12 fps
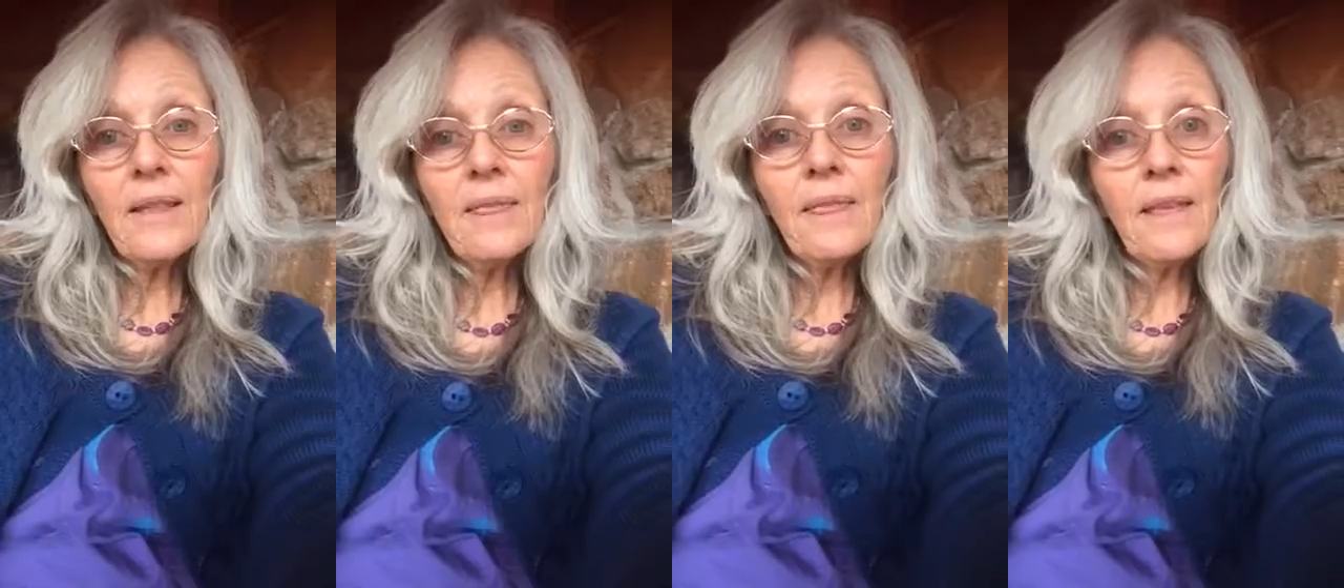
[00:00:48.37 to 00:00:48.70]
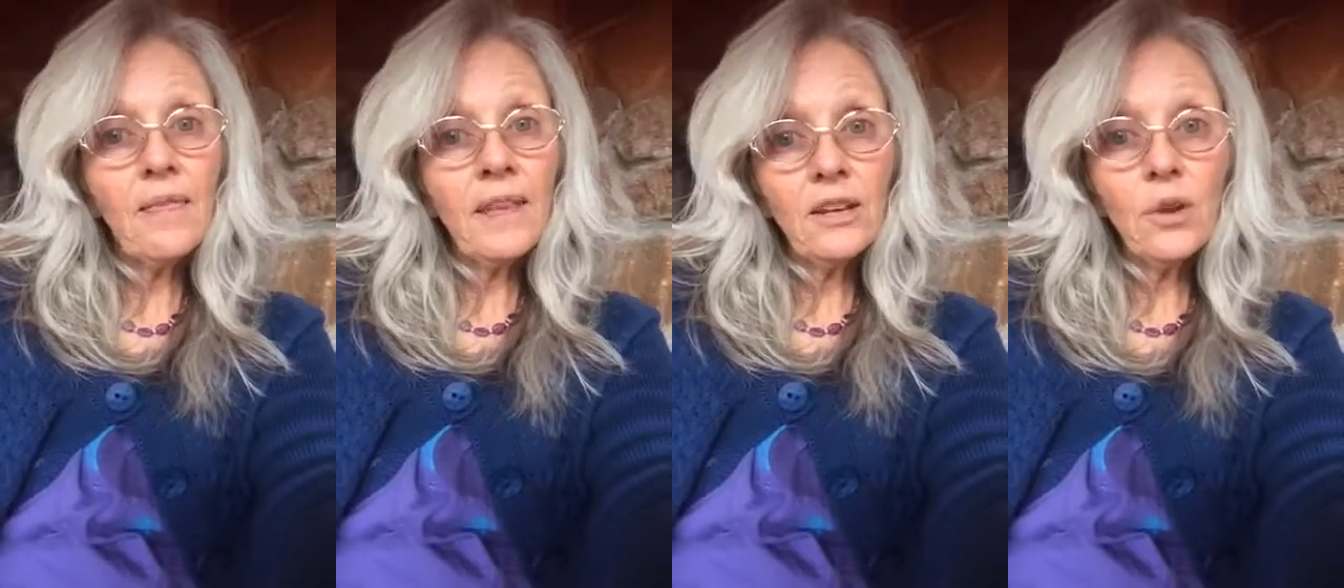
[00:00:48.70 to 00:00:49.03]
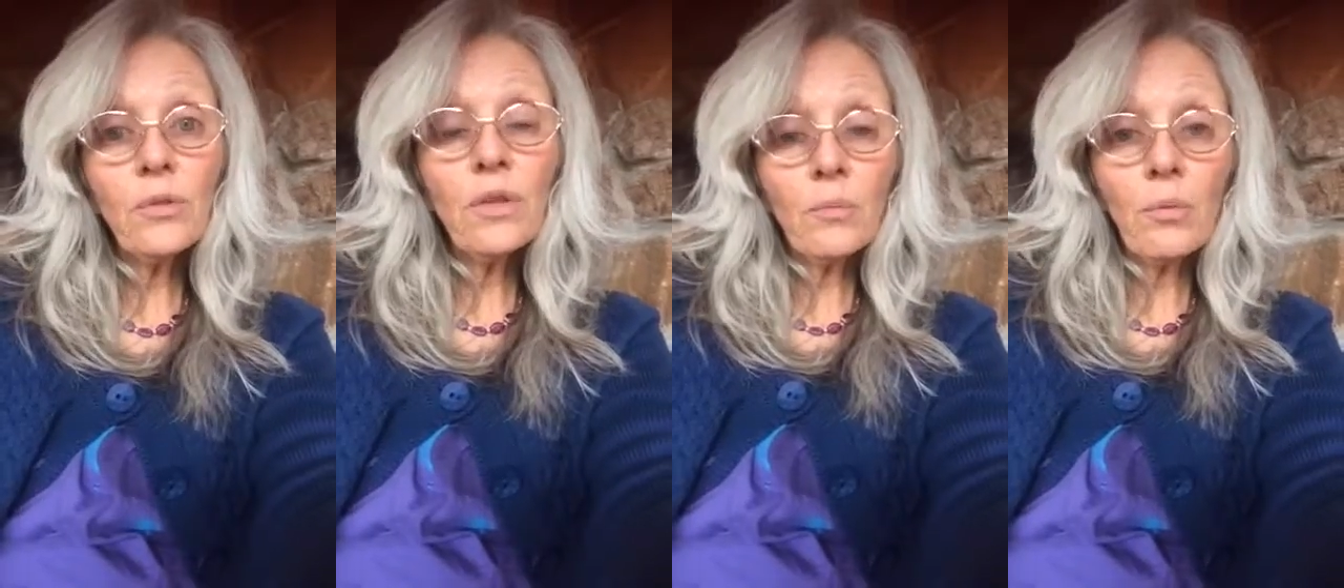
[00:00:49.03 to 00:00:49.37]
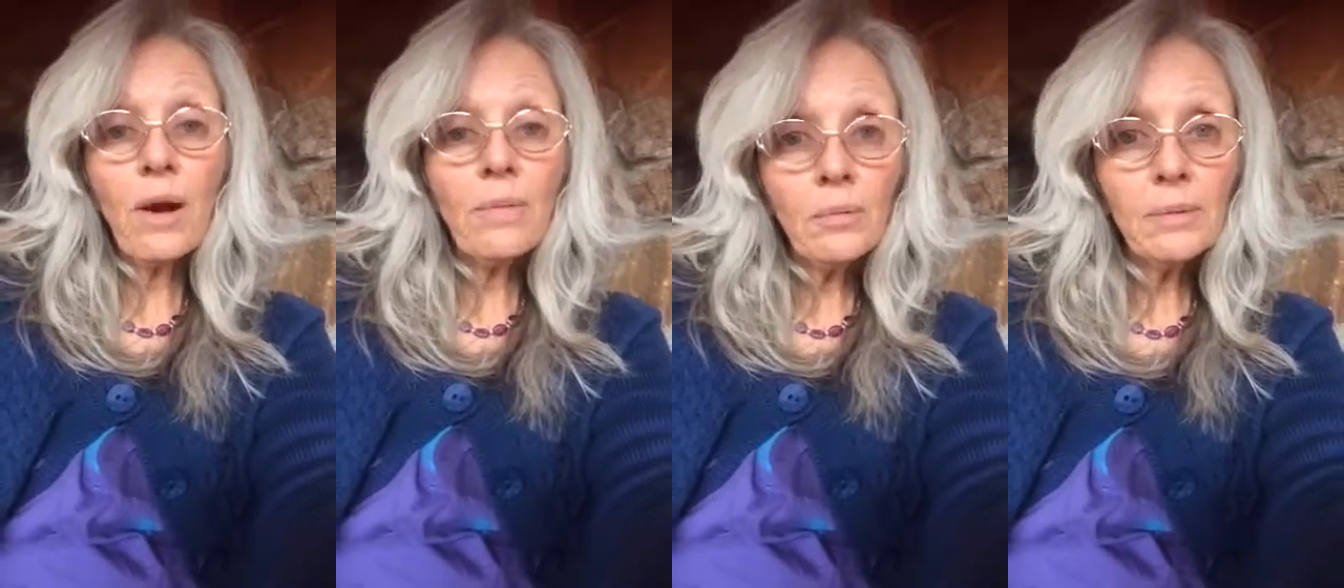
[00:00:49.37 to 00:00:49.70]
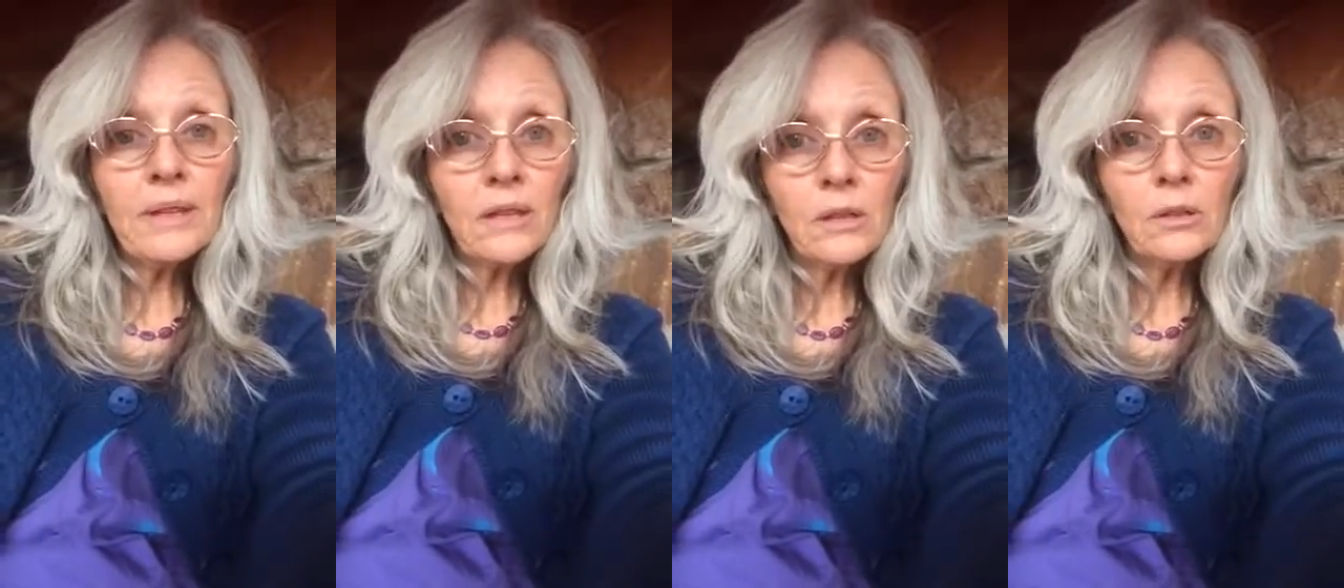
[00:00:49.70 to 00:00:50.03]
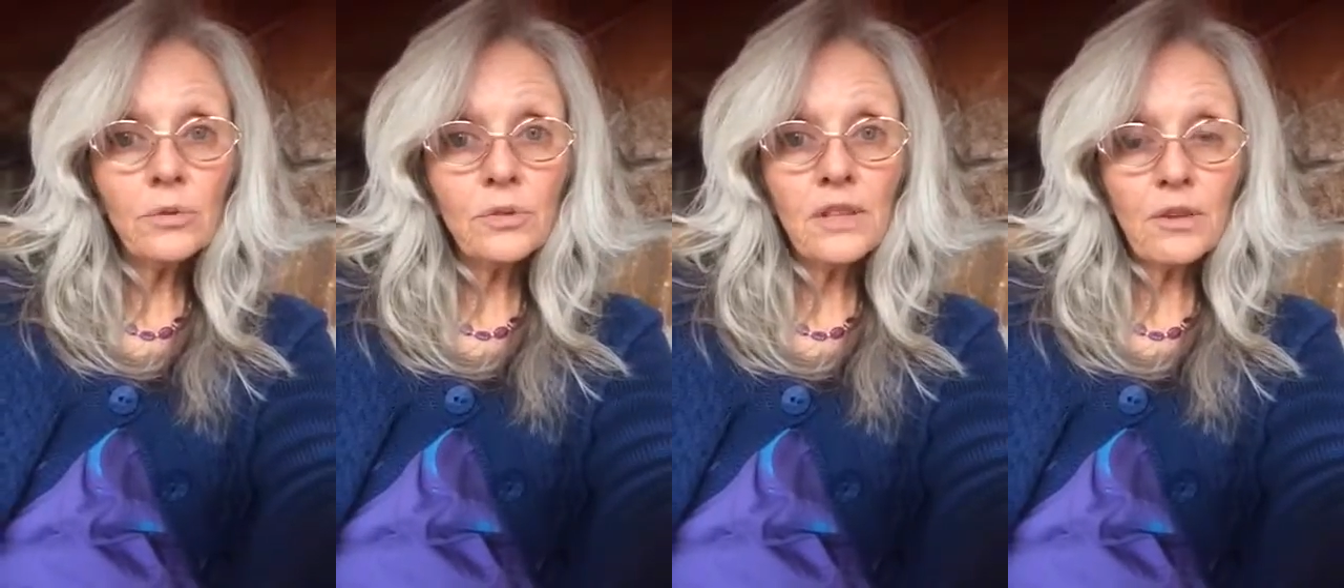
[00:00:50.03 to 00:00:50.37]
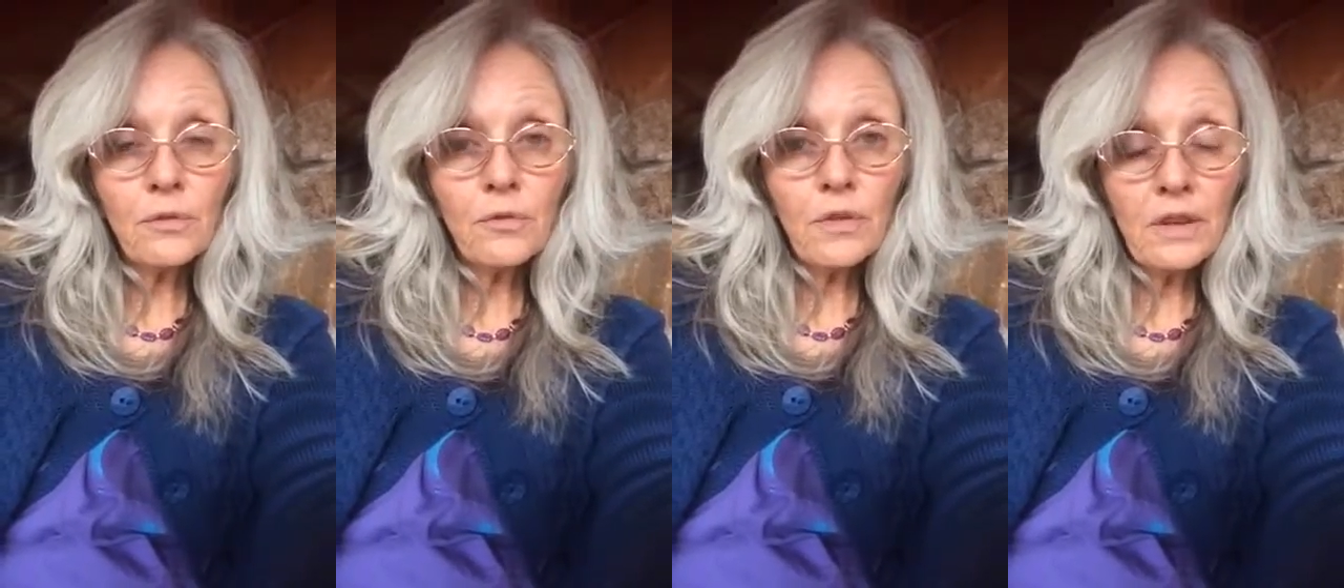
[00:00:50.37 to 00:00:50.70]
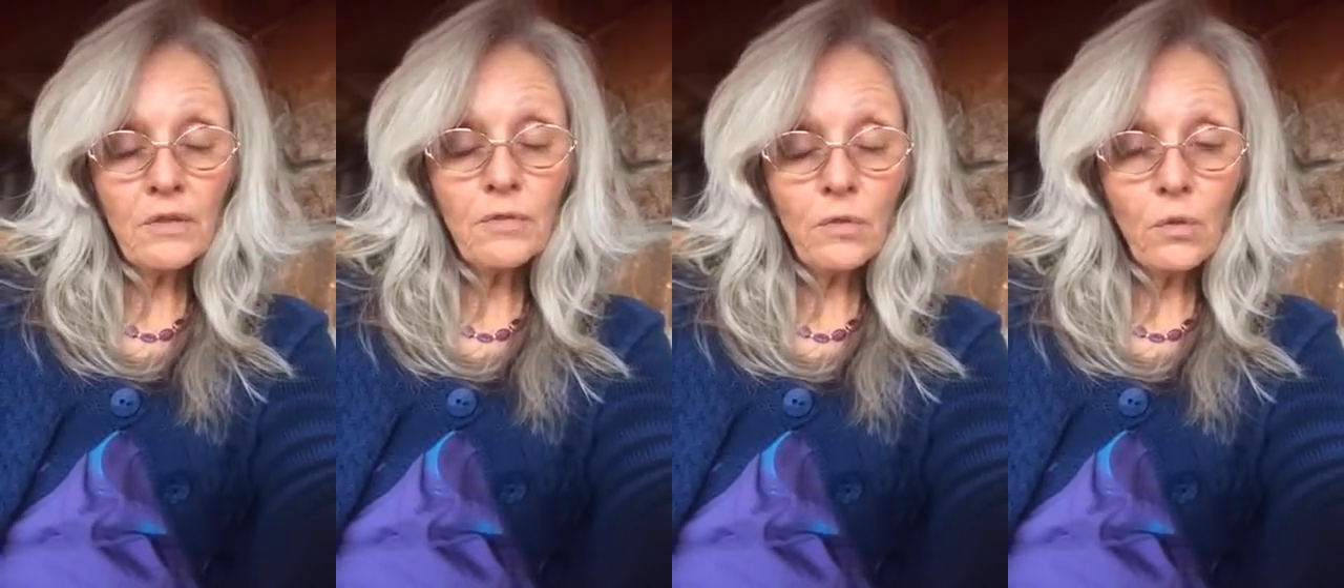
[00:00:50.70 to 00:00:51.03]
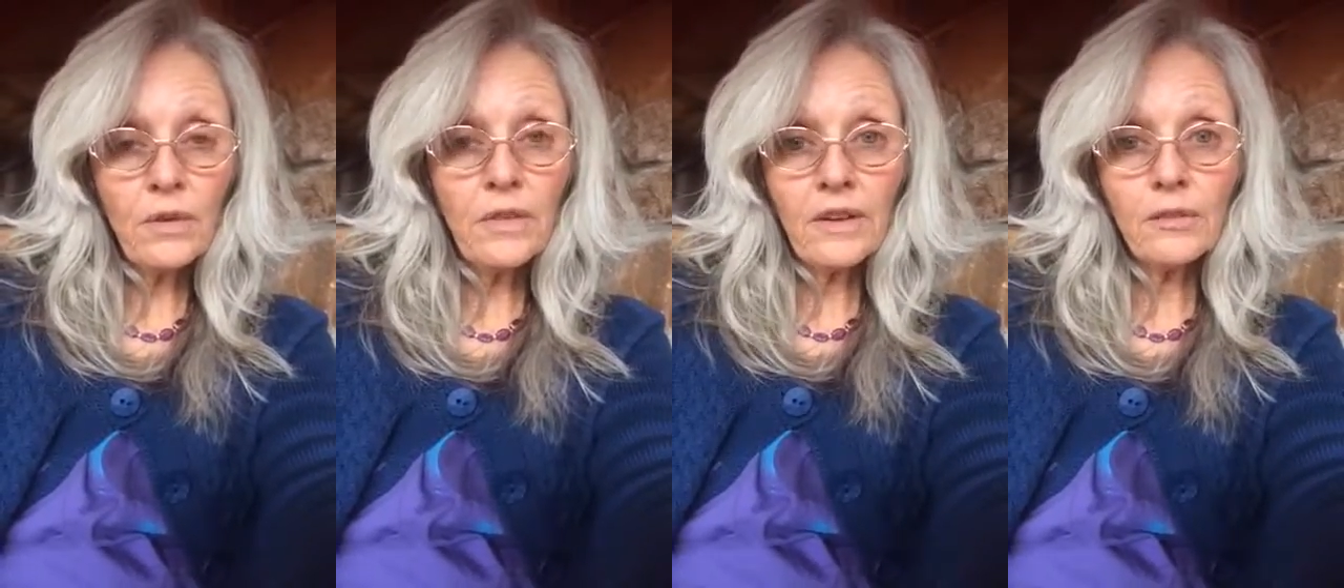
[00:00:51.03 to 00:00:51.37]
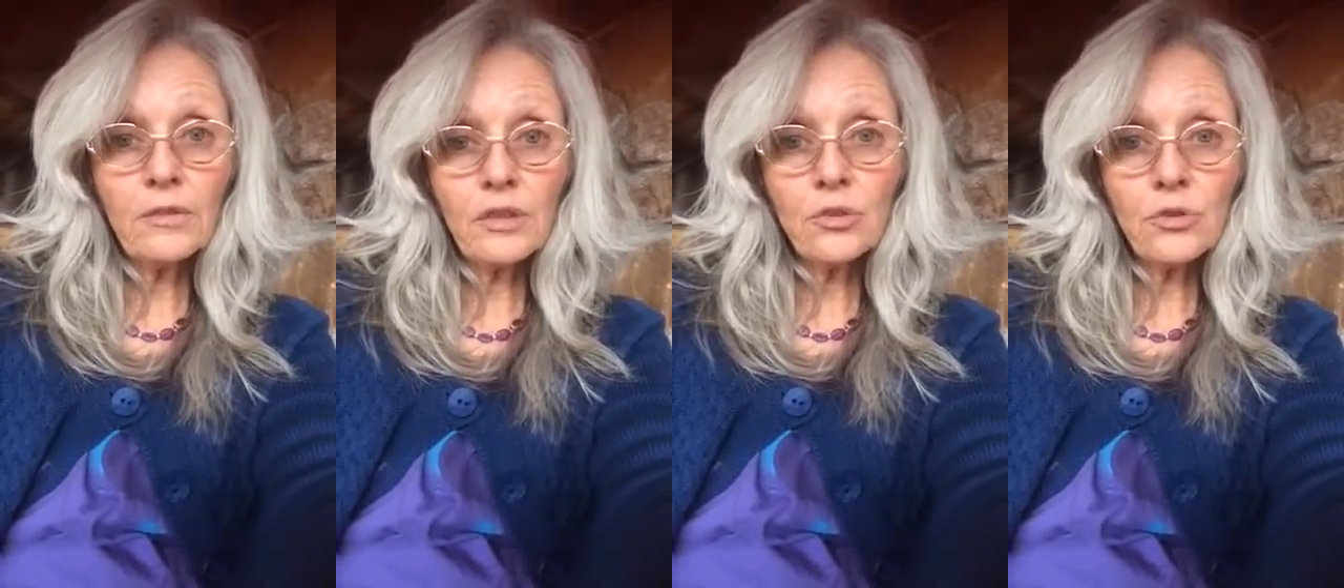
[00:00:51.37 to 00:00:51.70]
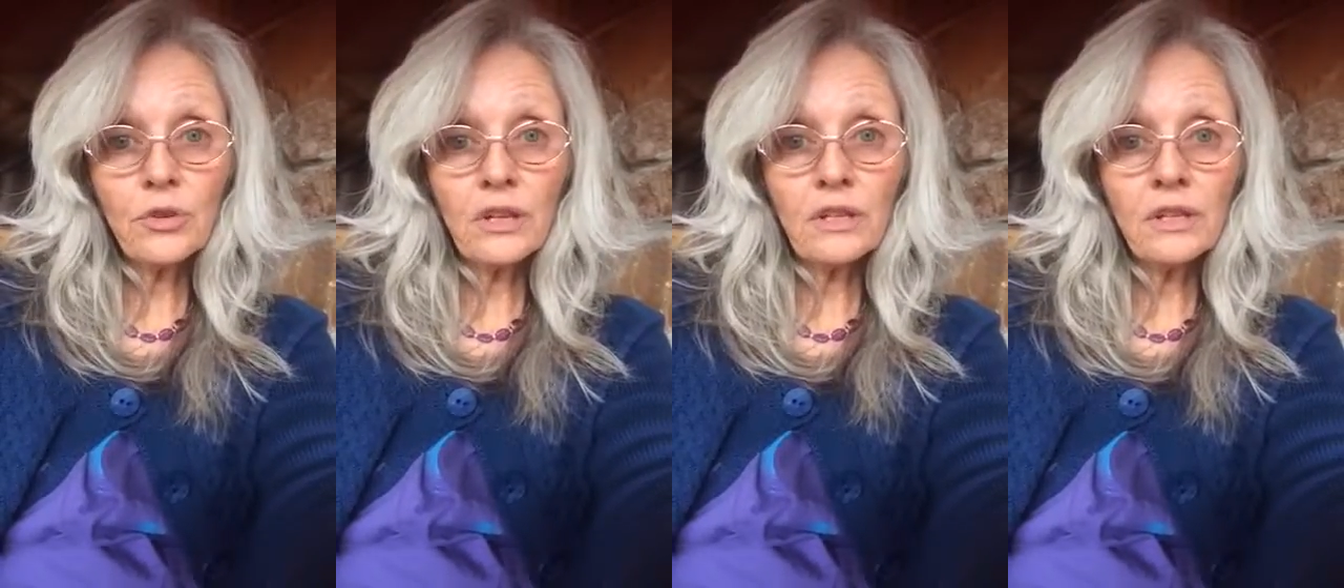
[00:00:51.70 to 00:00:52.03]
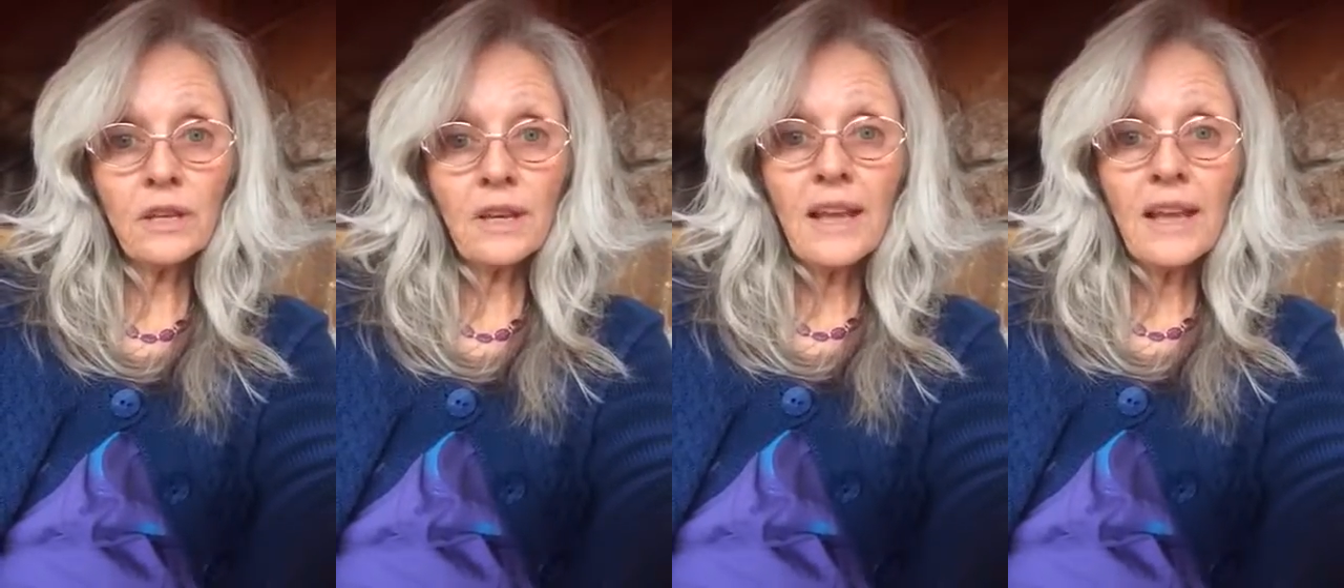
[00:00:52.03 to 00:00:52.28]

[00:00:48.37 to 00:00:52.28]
then they know they're probably going to lose their fee for their retreat.